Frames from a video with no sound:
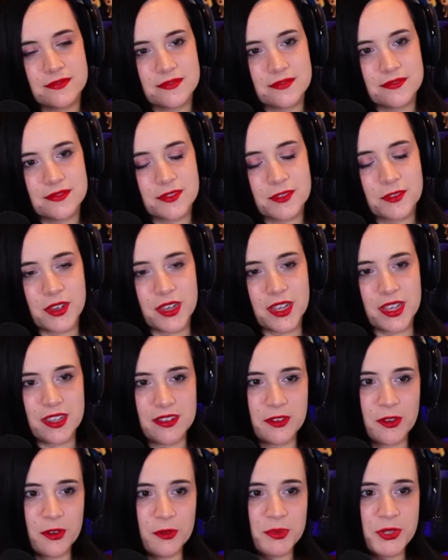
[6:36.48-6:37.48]
Okay,
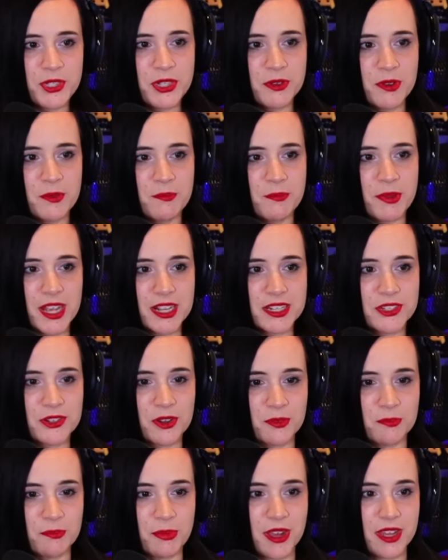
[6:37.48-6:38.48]
hope she went back to her
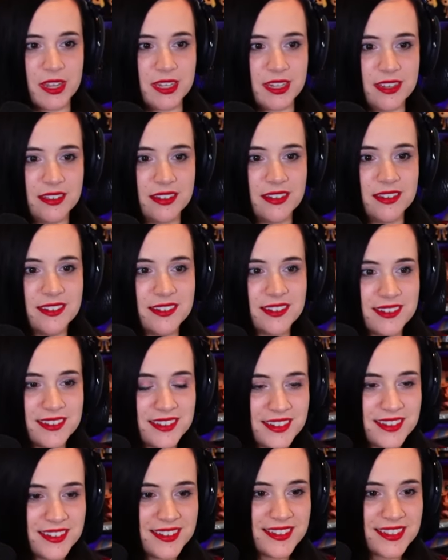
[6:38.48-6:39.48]
body.
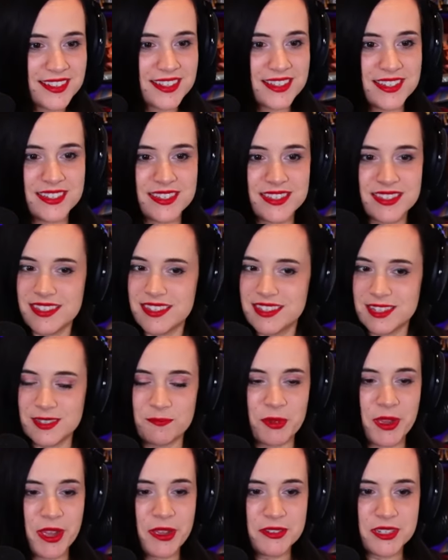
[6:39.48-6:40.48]
Cause it's
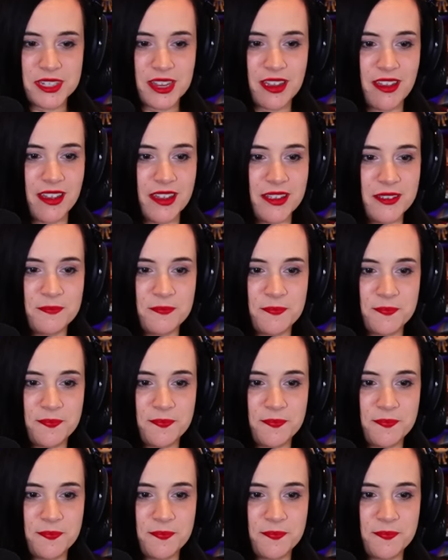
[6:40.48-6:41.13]
about time.